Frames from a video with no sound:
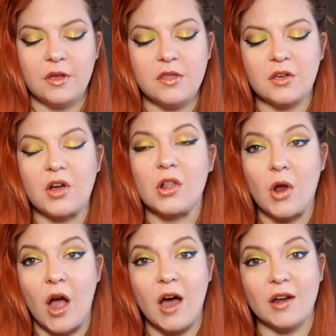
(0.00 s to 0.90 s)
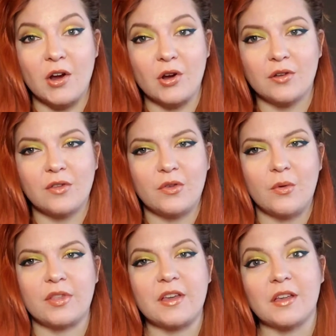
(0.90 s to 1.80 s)
in the color Honor, so
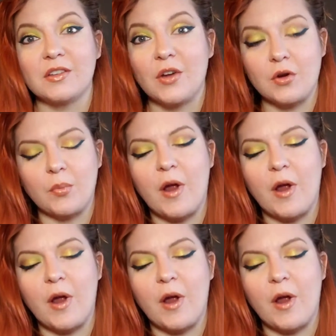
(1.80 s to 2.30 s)
it's like a dark